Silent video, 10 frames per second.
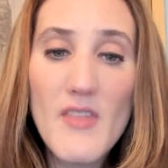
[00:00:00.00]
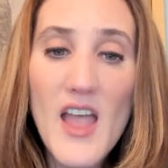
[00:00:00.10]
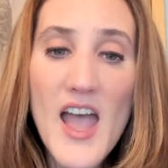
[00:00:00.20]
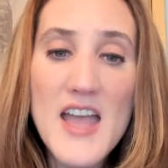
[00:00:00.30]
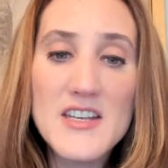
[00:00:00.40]

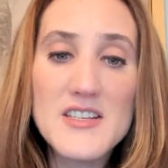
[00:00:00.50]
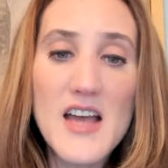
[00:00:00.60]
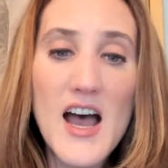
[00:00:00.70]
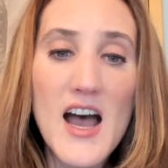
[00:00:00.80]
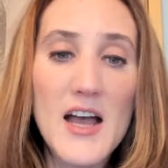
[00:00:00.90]
And
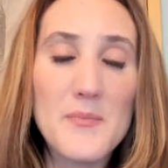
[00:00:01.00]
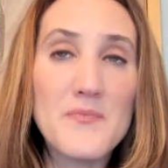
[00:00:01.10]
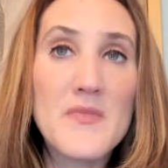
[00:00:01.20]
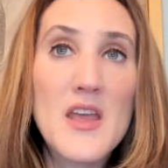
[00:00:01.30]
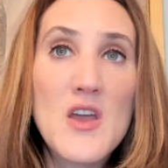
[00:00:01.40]

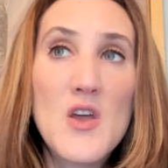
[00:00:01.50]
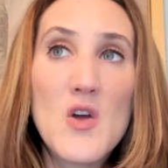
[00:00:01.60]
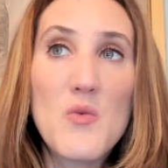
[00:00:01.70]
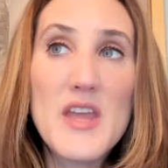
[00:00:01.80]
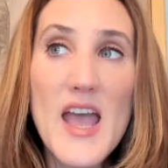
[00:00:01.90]

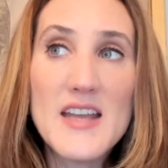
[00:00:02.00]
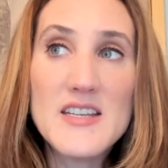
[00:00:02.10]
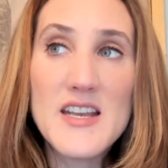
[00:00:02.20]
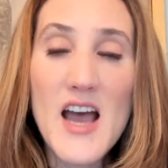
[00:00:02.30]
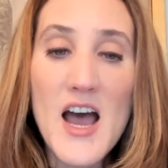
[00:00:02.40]
we
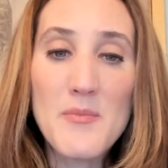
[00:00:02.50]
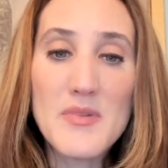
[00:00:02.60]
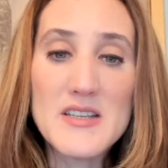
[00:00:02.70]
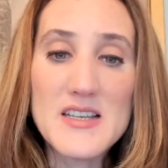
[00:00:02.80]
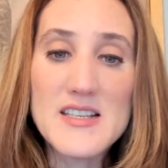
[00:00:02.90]
ended
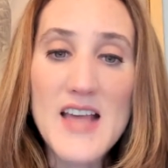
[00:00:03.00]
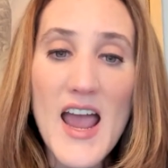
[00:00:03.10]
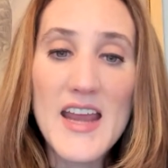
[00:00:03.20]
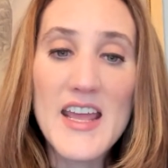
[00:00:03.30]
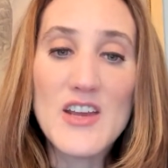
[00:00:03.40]
up
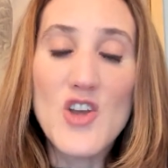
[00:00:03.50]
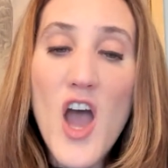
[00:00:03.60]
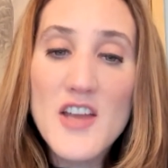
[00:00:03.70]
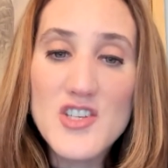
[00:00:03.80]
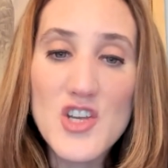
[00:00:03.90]
deciding
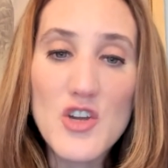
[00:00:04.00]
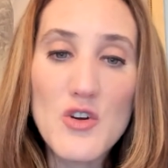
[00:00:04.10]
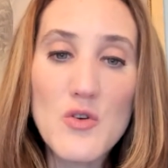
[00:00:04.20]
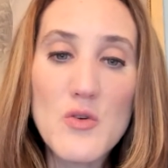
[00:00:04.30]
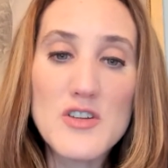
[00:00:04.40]
not
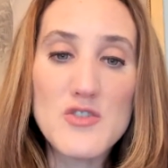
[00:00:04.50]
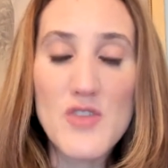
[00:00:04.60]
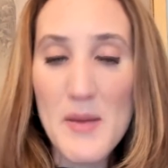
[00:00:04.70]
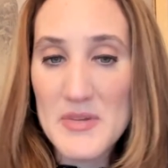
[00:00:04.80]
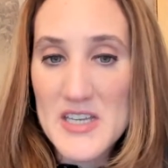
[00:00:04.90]
to do
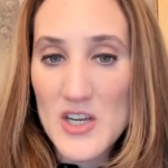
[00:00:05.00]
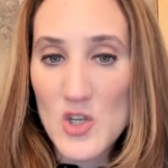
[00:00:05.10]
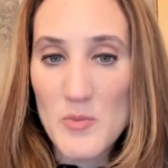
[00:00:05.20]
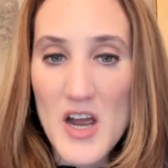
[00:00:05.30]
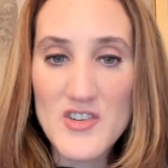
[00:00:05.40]
that
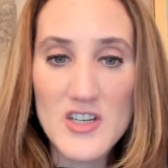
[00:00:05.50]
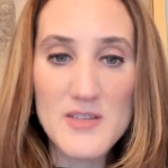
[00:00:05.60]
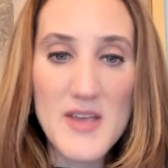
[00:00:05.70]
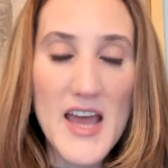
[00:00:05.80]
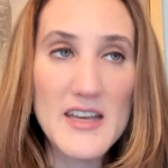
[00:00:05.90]
particular project
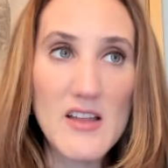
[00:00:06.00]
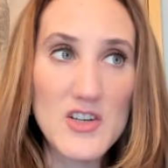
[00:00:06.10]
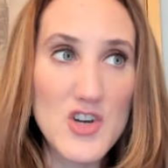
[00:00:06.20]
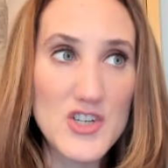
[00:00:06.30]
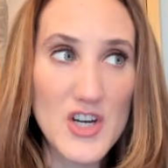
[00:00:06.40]
because we had an
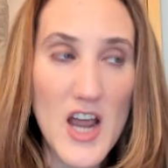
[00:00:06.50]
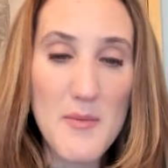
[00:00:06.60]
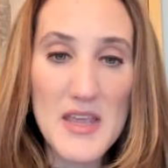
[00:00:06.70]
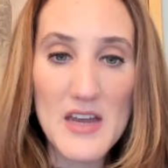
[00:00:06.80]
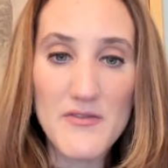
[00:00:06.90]
electrician
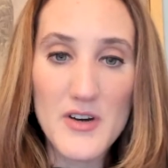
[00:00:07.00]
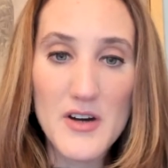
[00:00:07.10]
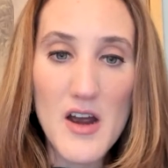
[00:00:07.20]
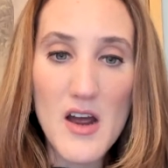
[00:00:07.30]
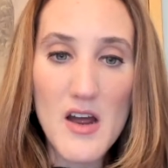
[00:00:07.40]
coming in
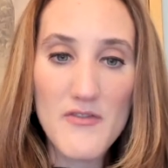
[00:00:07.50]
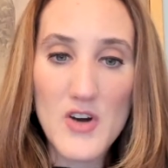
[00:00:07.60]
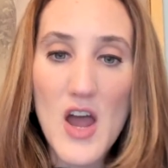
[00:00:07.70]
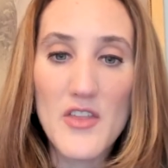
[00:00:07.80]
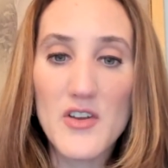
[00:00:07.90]
for
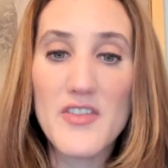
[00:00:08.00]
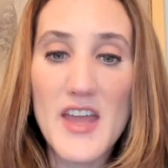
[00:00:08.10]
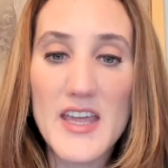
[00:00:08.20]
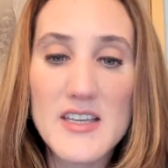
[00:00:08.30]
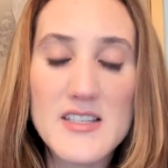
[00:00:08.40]
other
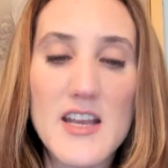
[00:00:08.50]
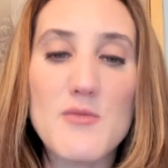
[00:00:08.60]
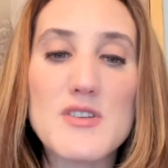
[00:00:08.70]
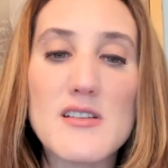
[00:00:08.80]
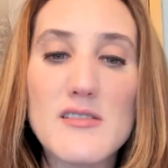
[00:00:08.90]
things. And it
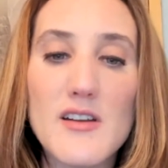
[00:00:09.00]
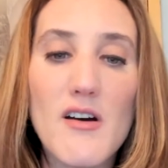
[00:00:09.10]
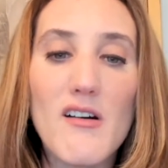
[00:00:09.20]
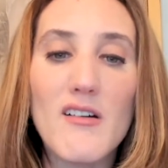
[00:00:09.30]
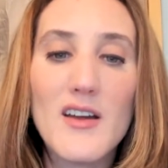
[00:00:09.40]
was a
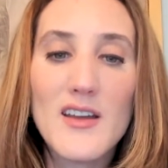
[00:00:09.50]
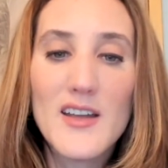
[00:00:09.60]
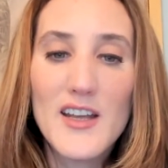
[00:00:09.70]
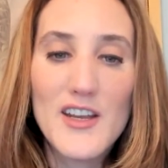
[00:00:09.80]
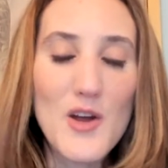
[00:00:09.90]
little,
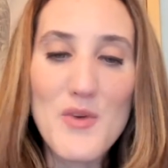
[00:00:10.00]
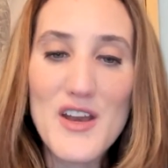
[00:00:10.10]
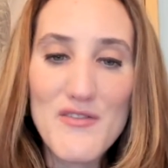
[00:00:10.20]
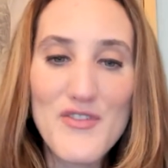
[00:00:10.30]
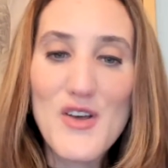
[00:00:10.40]
we
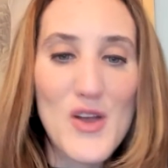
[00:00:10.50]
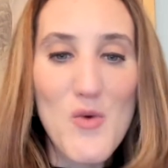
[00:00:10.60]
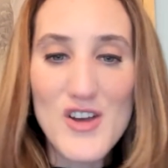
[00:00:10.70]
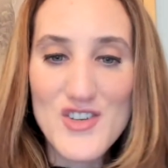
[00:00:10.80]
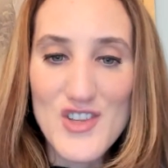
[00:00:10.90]
didn't feel like
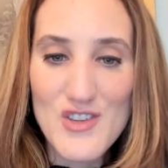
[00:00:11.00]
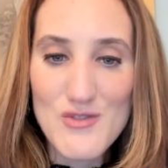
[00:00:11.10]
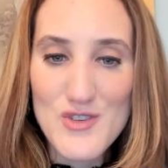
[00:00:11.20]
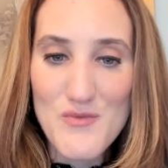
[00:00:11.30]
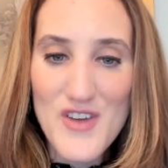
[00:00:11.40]
watching the
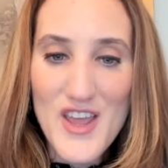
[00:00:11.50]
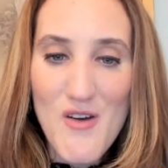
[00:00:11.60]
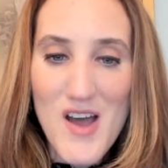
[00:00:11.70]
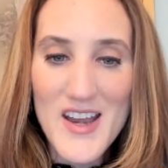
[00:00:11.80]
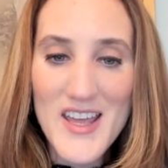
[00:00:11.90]
YouTube video
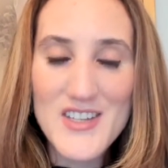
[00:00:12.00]
on it.